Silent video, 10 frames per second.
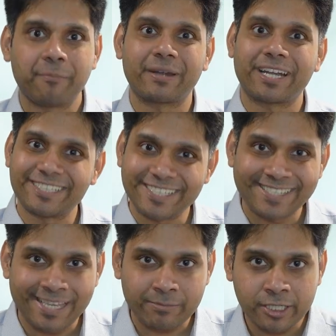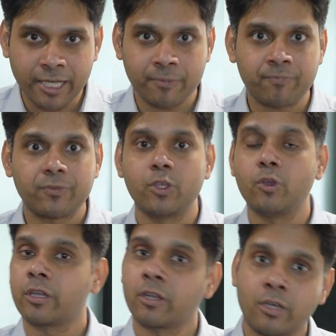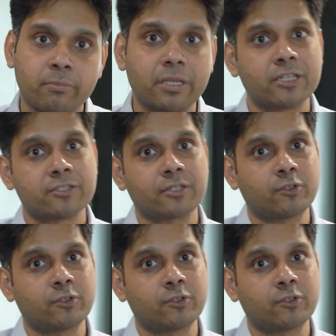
but at the same time, you can earn billions